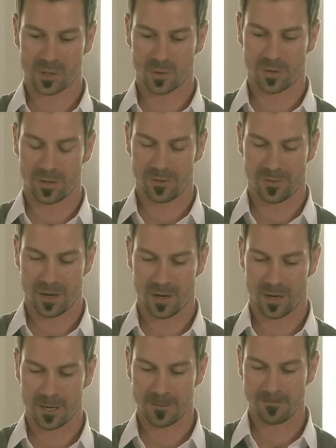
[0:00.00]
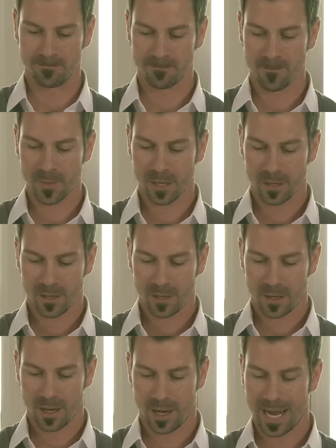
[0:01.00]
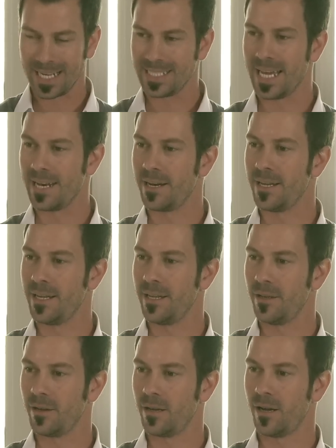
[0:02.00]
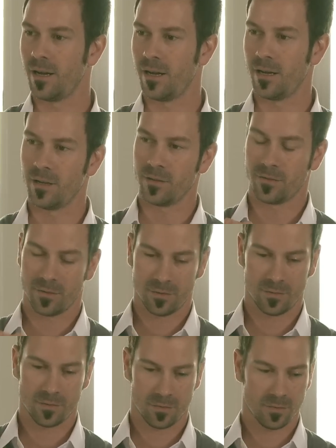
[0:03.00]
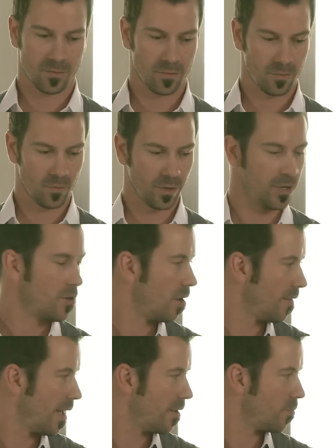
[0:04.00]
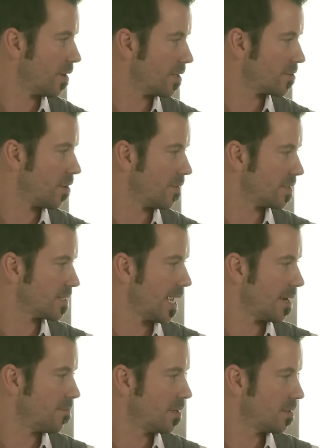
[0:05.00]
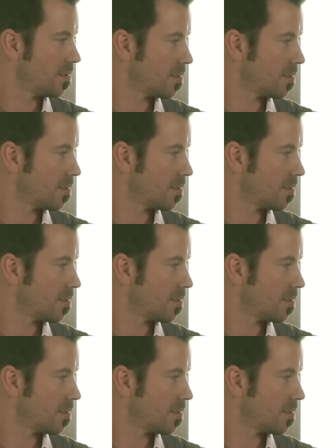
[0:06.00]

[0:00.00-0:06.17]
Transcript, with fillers: sort of um, uh, identity. Uh, what do you call that when it's all the same?